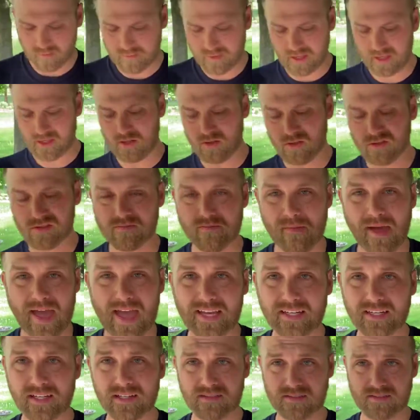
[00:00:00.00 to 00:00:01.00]
they use
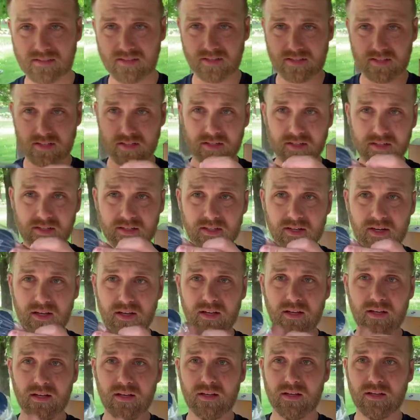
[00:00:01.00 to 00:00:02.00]
magnets to turn
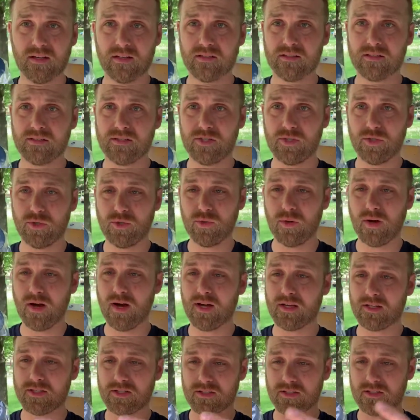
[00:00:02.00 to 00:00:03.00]

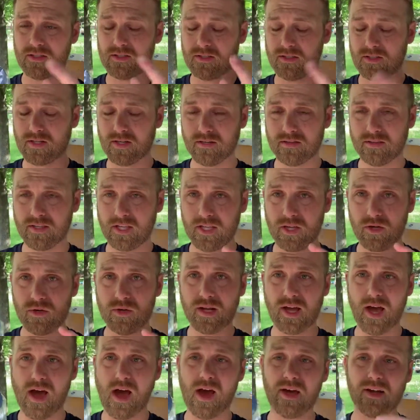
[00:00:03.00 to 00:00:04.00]
the
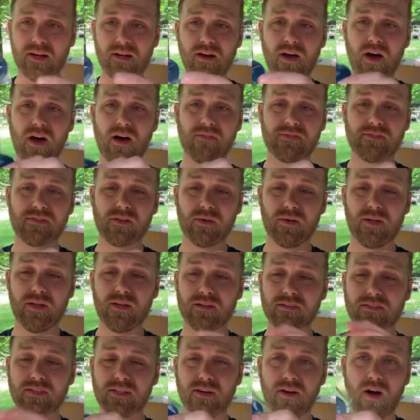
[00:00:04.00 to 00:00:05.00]
unit on and off. So
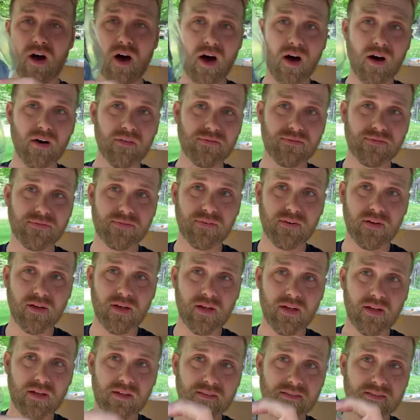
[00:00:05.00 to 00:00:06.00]
here's an off
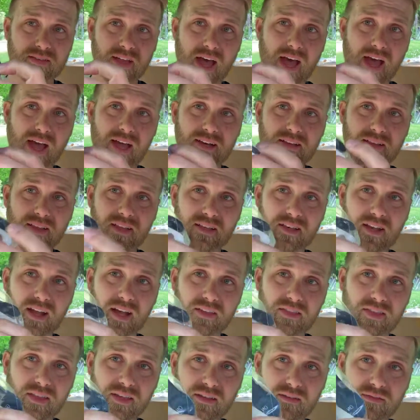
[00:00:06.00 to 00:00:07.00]
side, and then
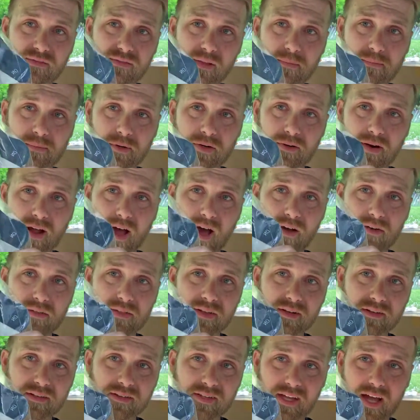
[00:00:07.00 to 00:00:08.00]
I think you flip it around.
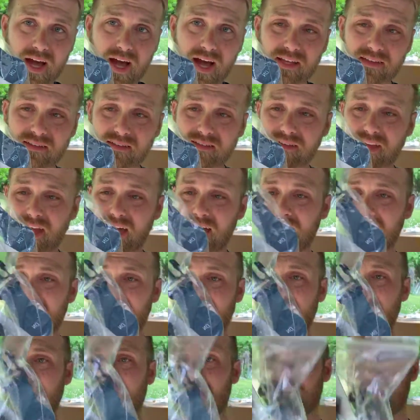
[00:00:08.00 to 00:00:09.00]
There's the on side,
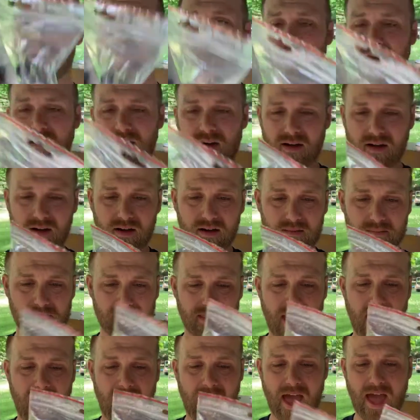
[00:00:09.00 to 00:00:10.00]
and
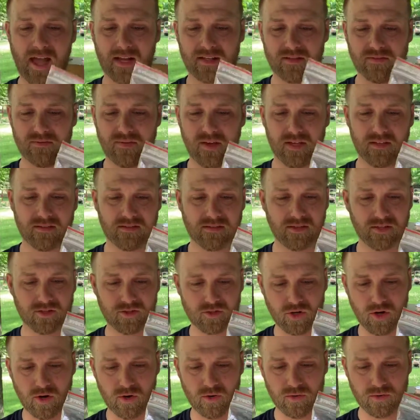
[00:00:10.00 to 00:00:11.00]
that activates the
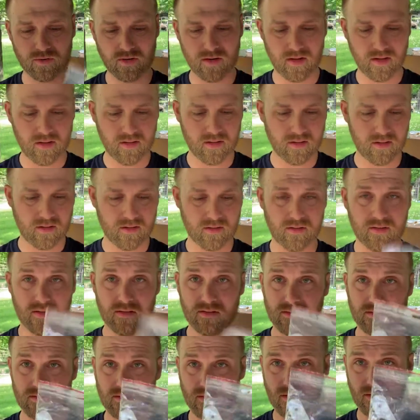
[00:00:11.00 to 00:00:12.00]
drone.
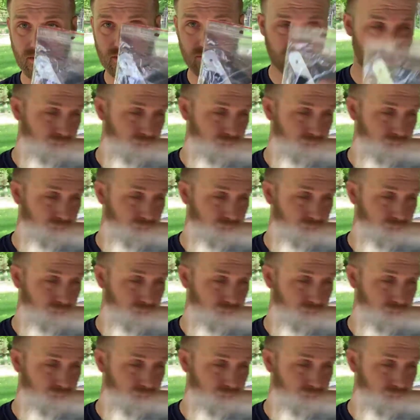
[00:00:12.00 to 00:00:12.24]
So